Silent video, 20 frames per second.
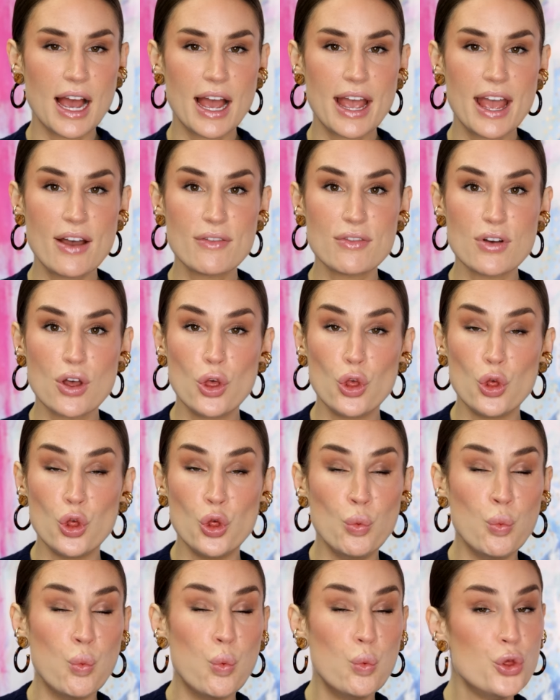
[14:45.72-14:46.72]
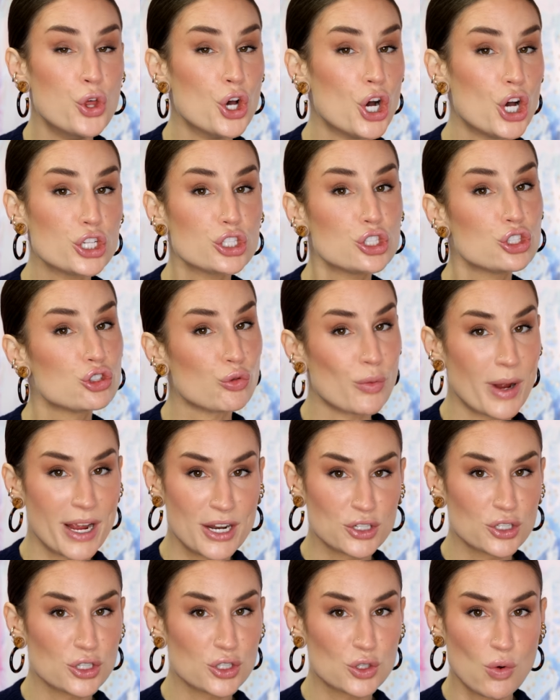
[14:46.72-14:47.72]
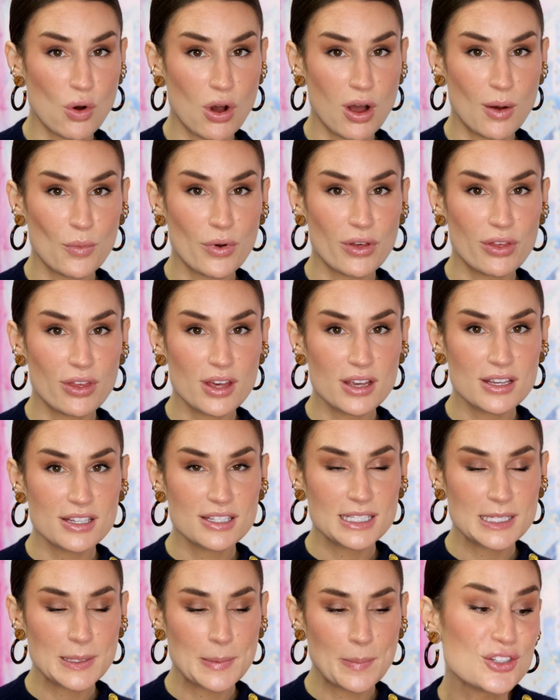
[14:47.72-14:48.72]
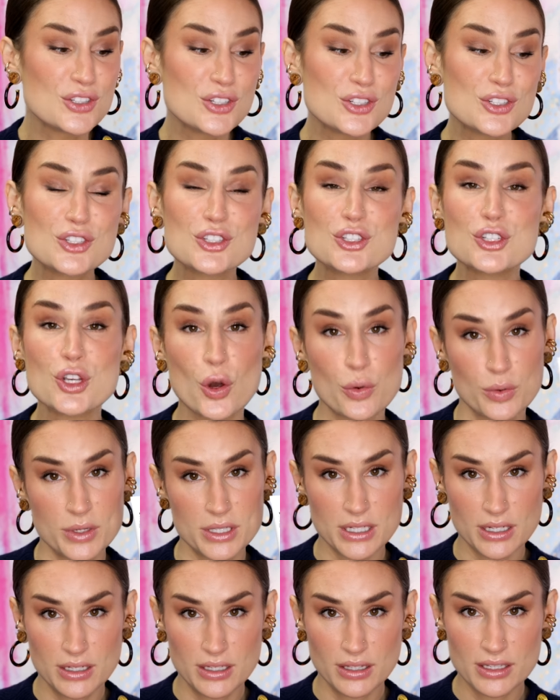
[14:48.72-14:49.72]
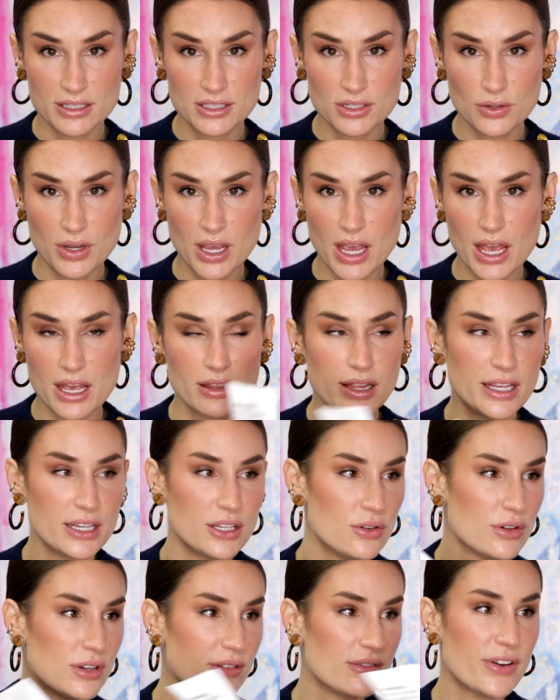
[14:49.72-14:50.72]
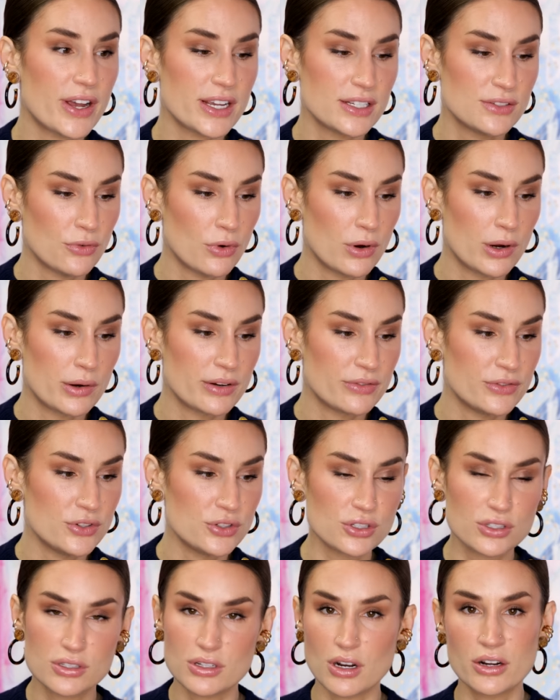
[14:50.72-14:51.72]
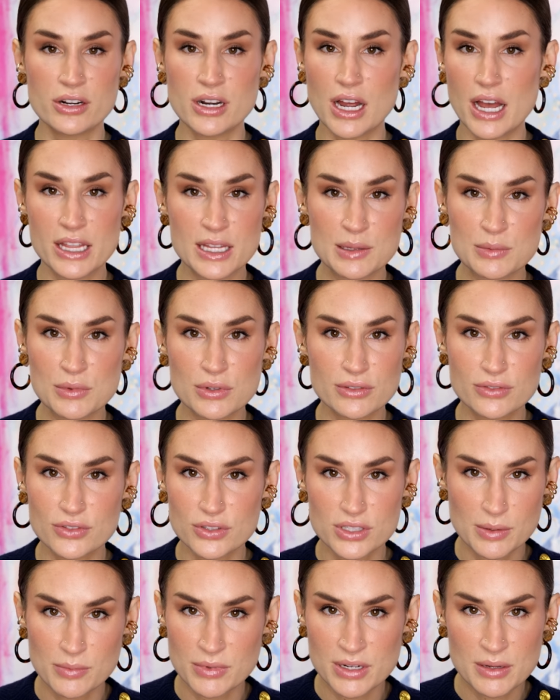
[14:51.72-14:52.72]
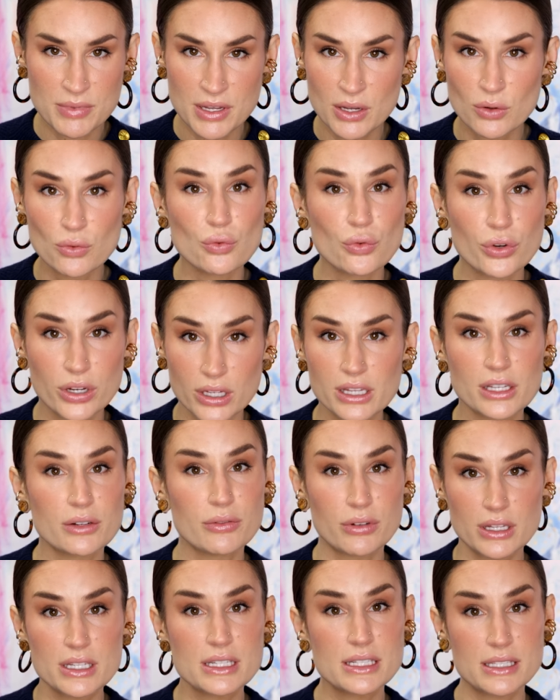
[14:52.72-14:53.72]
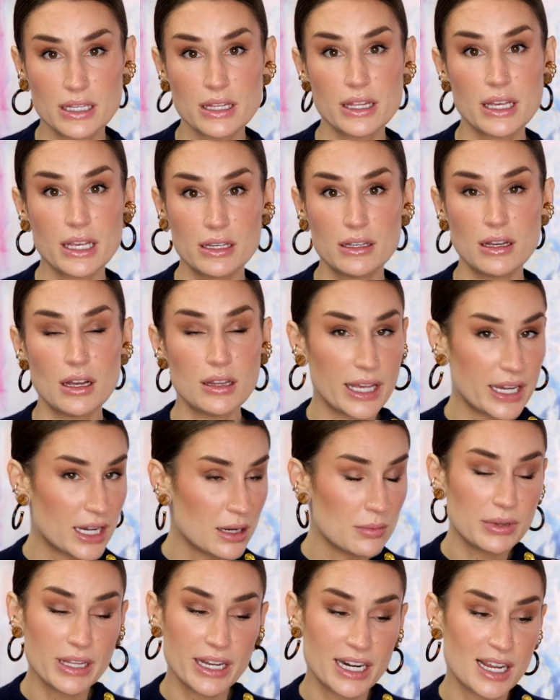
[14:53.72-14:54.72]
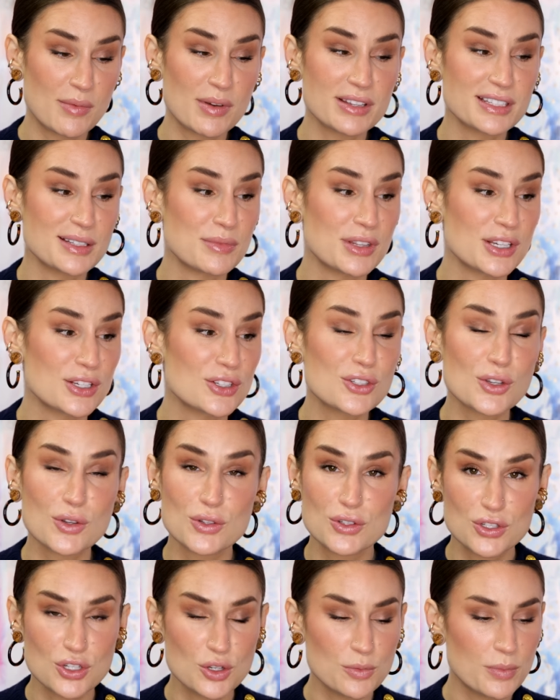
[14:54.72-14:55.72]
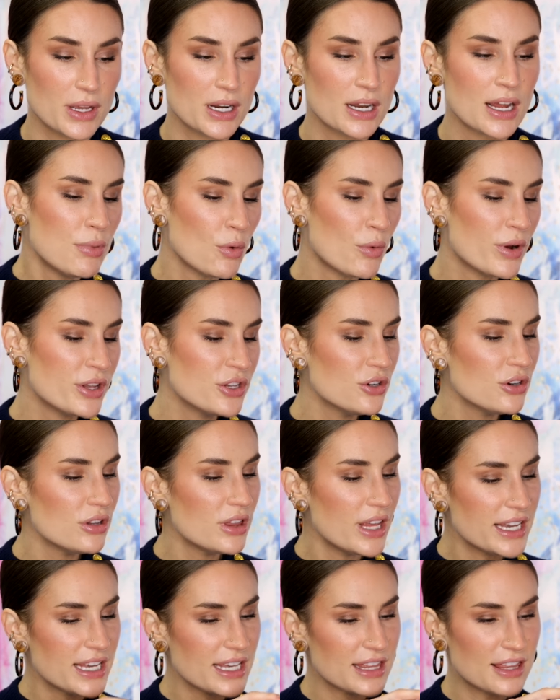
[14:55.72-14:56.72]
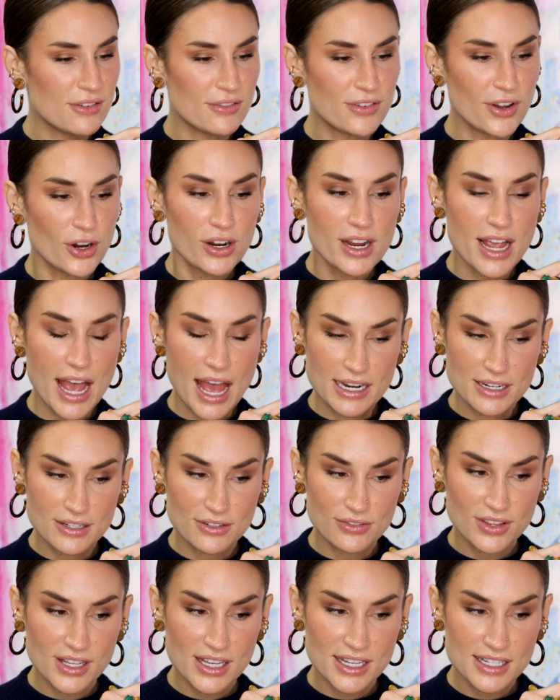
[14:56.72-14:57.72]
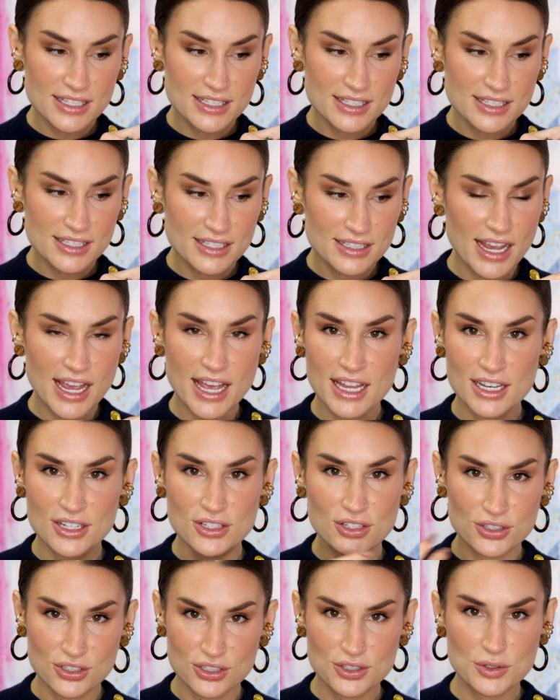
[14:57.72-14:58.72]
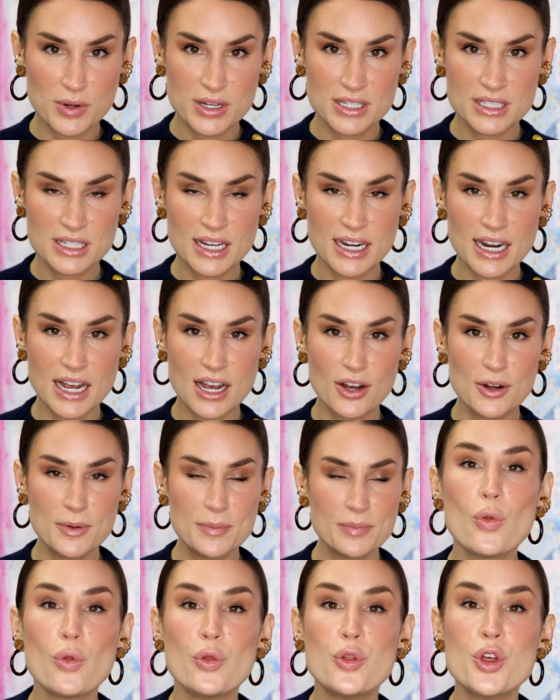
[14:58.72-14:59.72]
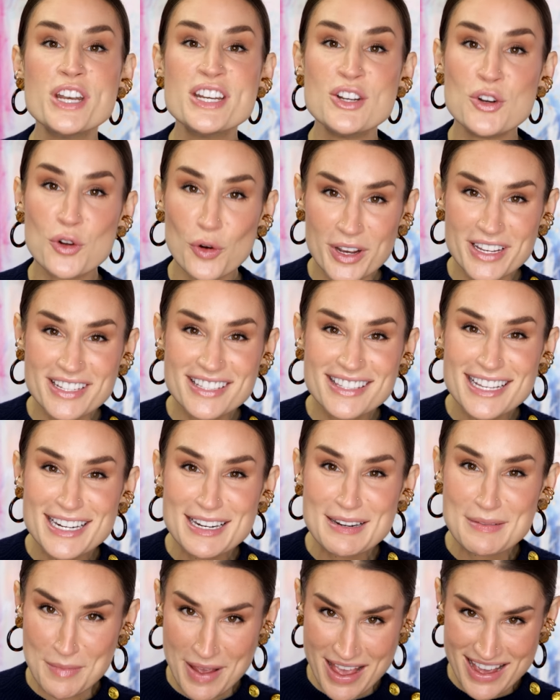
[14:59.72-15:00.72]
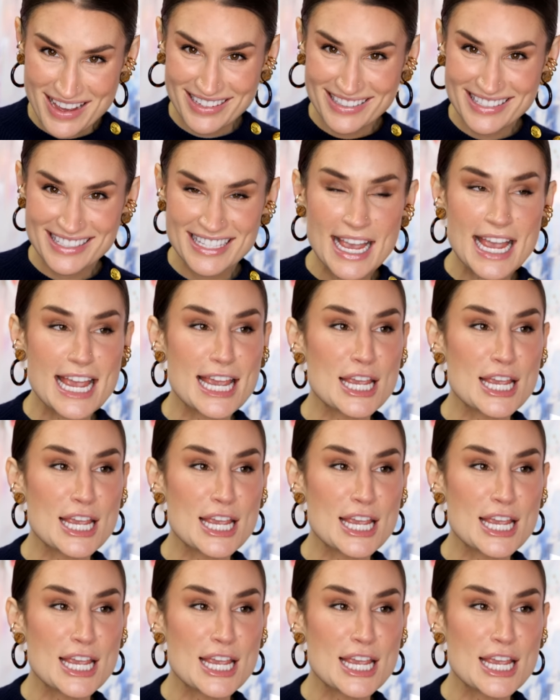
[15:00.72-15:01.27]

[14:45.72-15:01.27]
I have the strangest qualm with this. This is so ridiculous, okay? Like you can fast forward if you just are not in the mood for somebody being really, really silly, uh, like complaining about something so stupid. But when you're like at the very end of this and you're squeezing it out, the noise that it makes